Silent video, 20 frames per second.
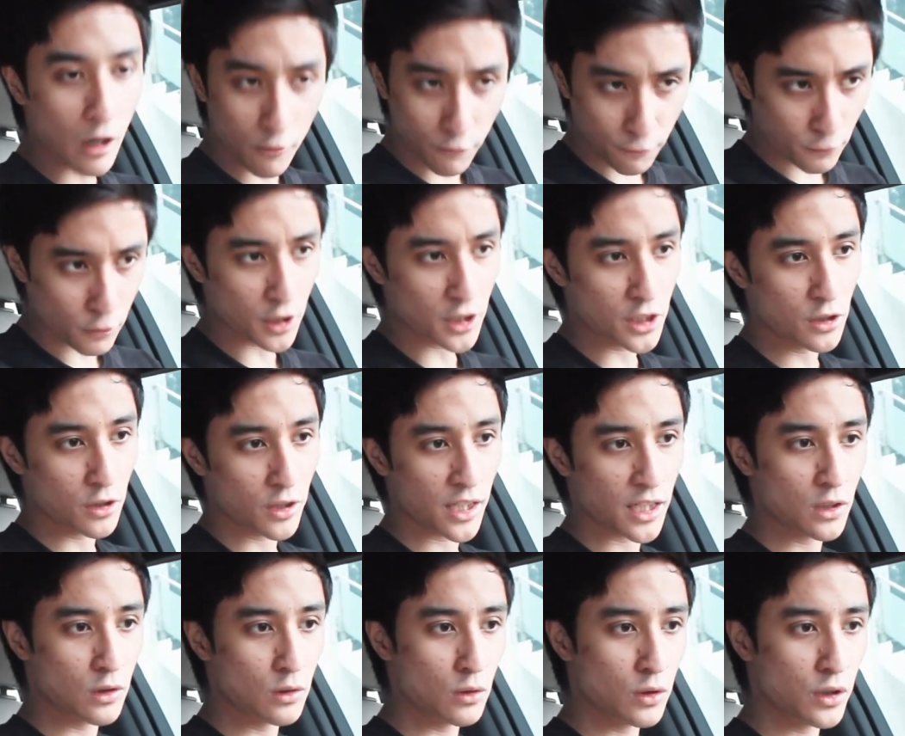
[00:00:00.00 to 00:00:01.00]
Of course, you
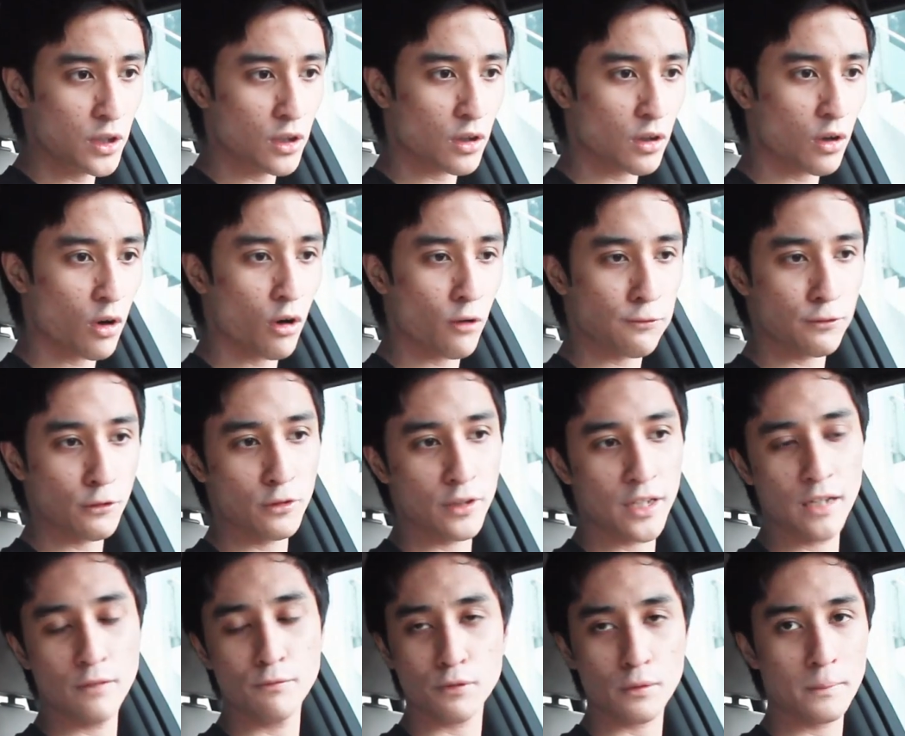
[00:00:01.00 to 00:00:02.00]
can do your
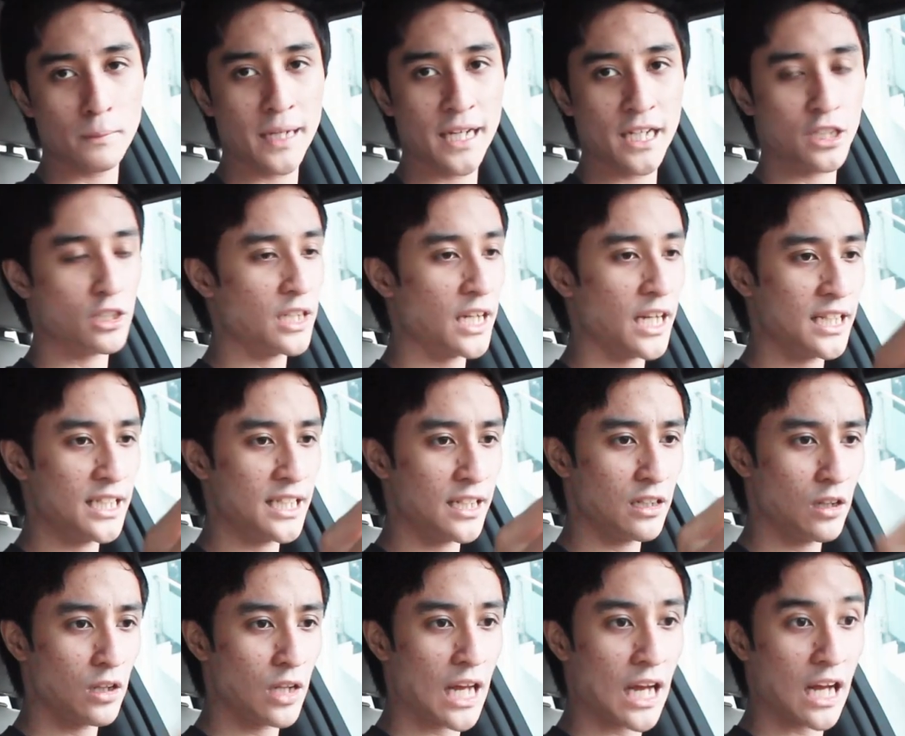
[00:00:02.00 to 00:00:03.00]
off-road information and
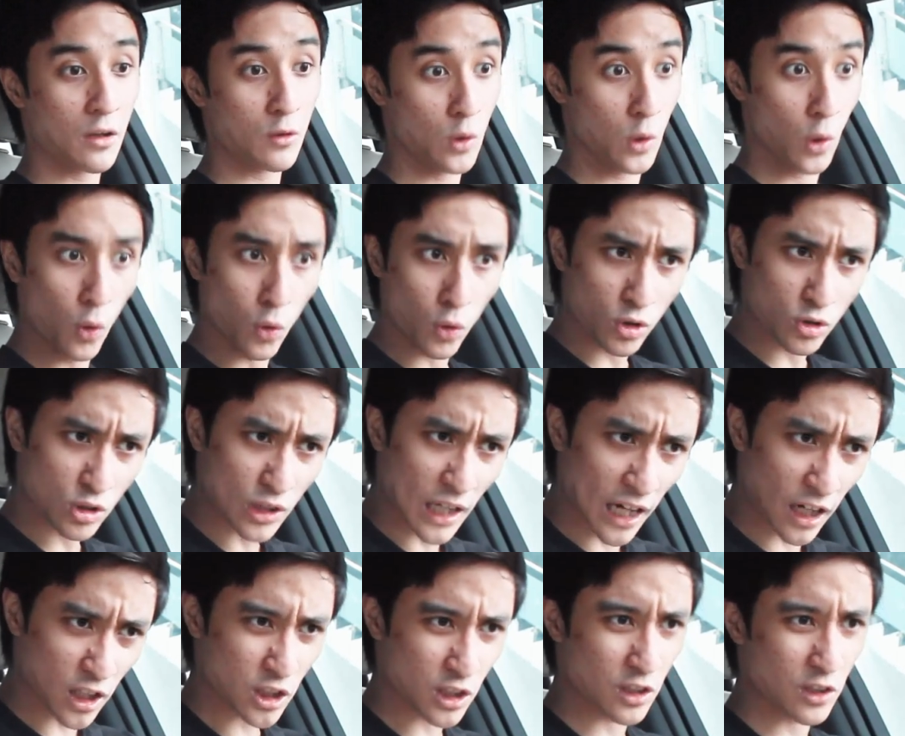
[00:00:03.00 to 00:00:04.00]
then low
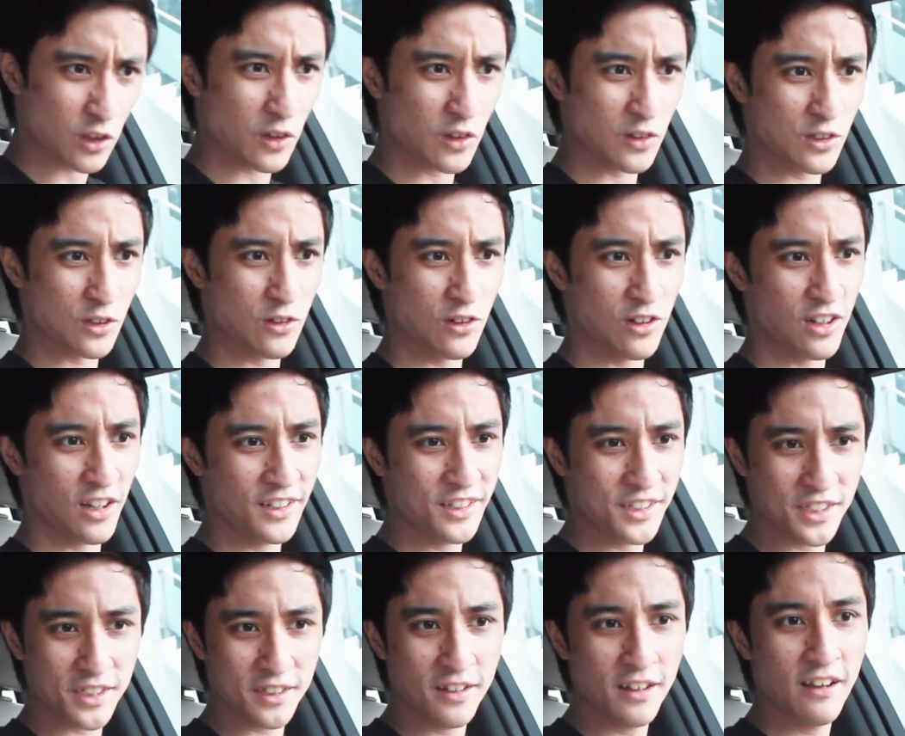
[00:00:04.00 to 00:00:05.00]
traction control
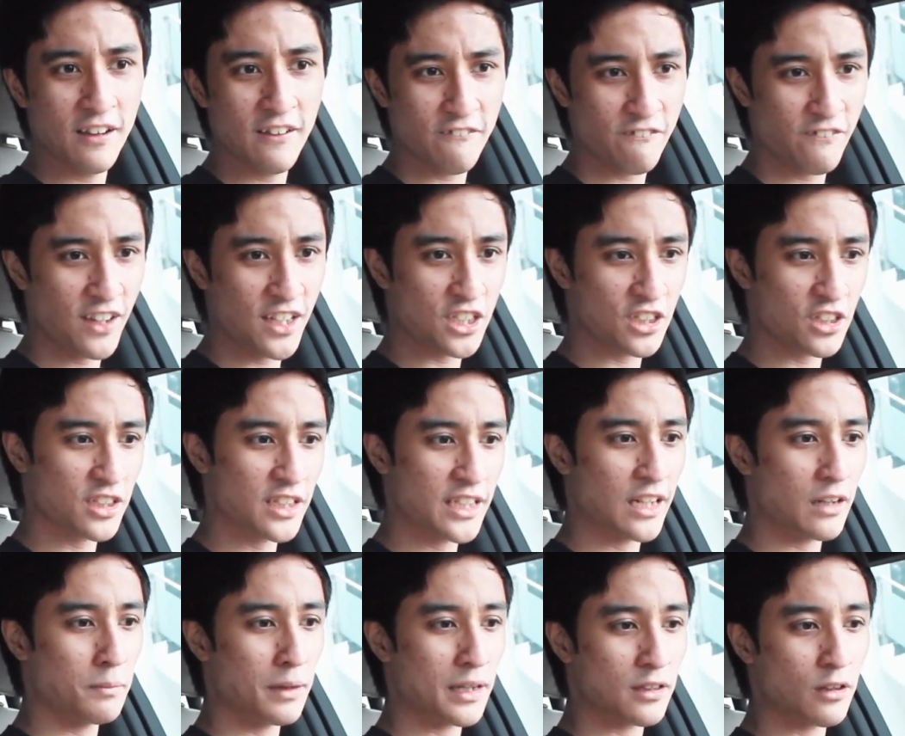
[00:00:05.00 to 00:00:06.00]
launch feature
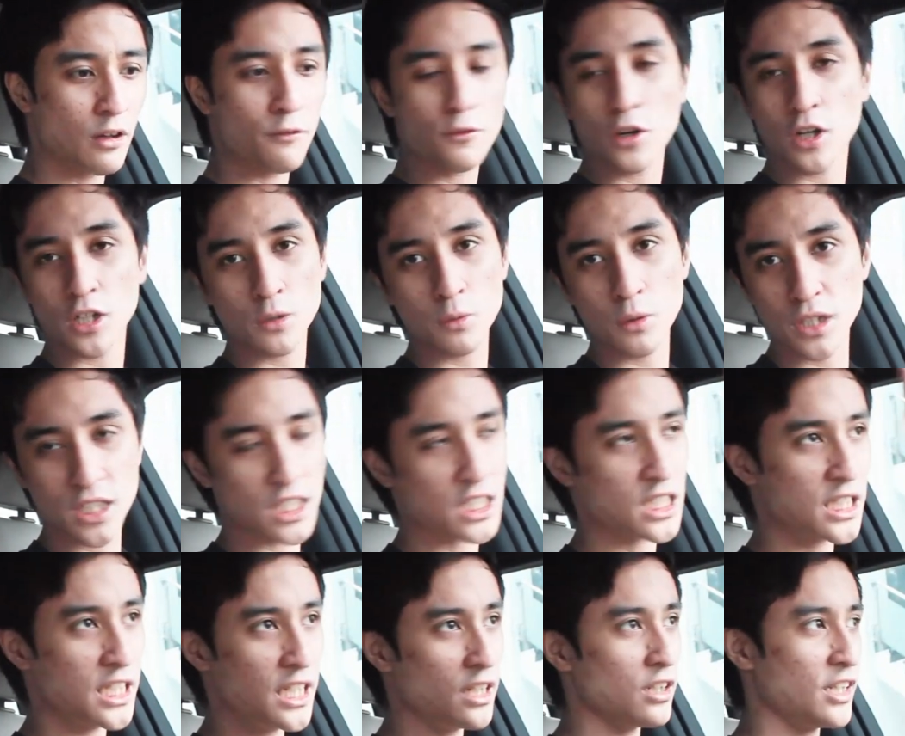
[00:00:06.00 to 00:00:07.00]
there. But of course, we're
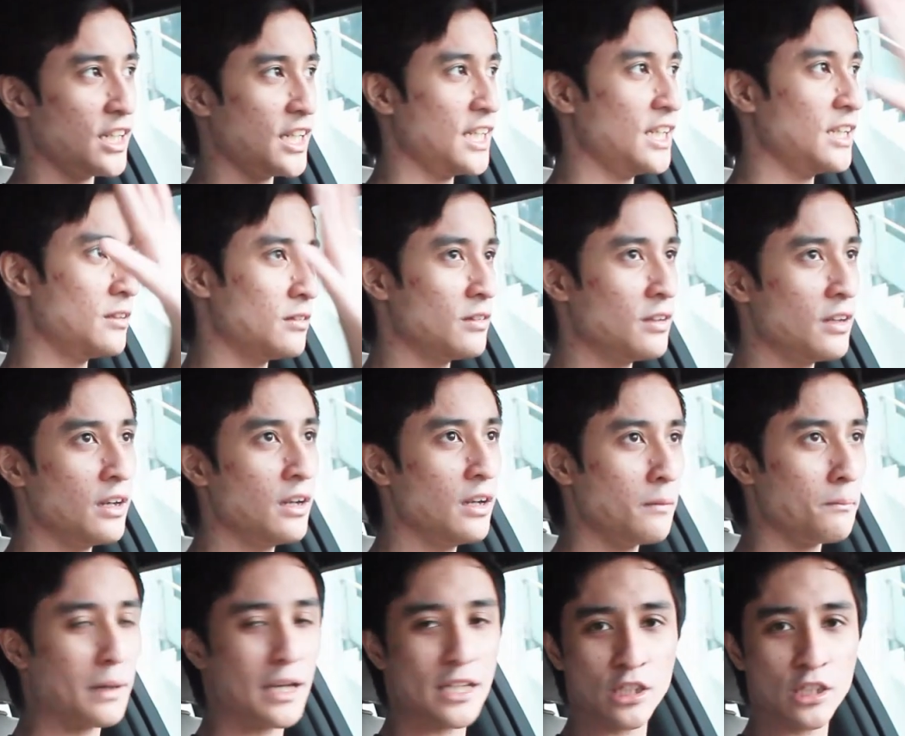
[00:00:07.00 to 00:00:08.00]
just here in
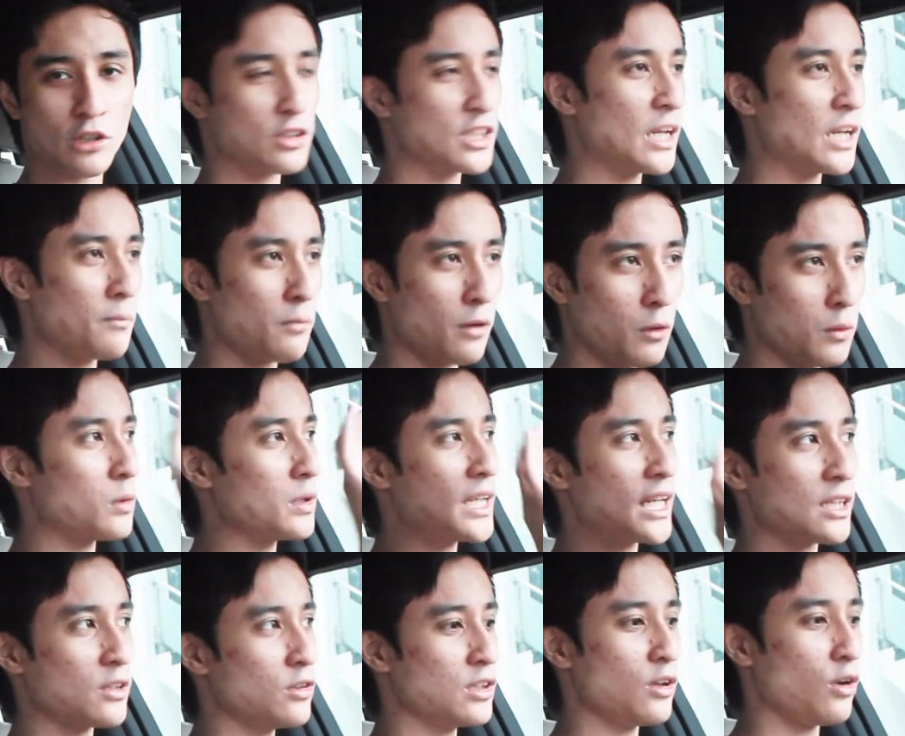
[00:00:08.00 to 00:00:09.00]
Pasong Tamo. We're
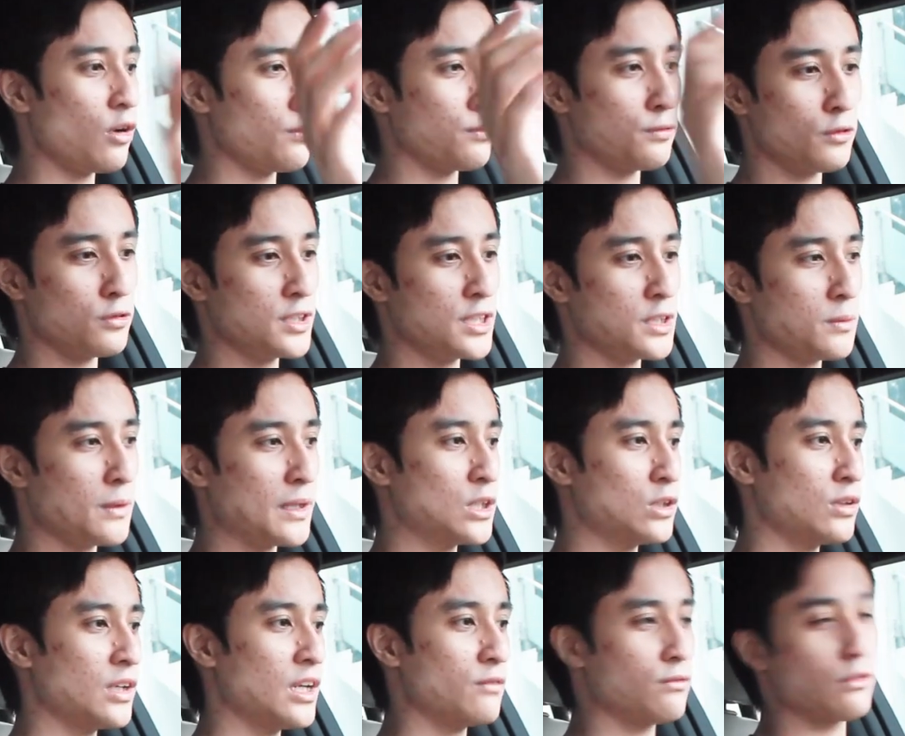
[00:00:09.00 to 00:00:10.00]
not gonna off-road this
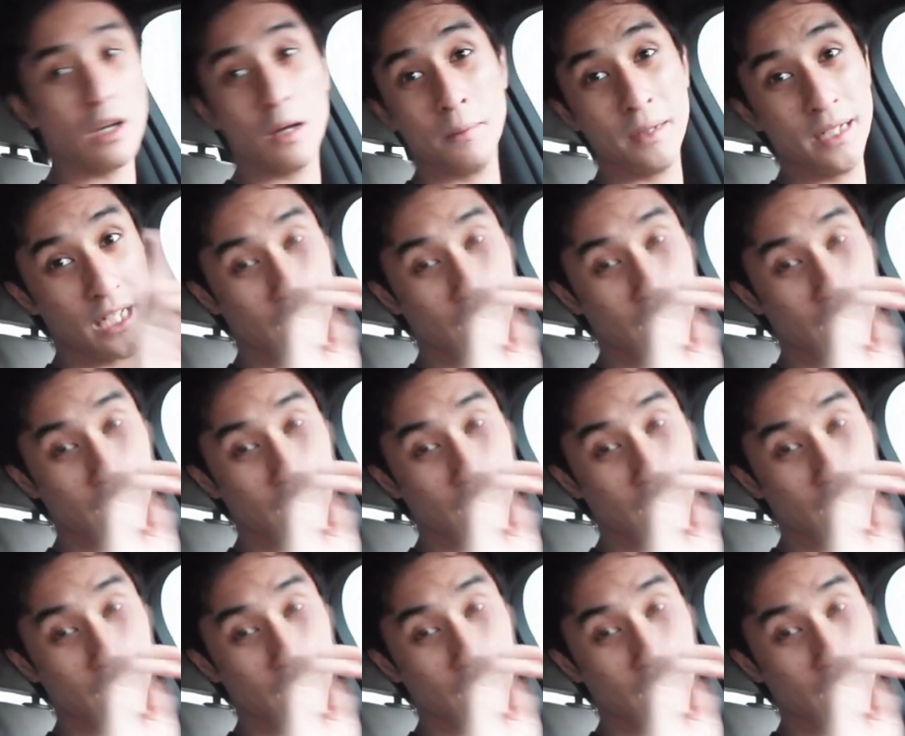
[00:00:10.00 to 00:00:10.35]
whatsoever. I mean,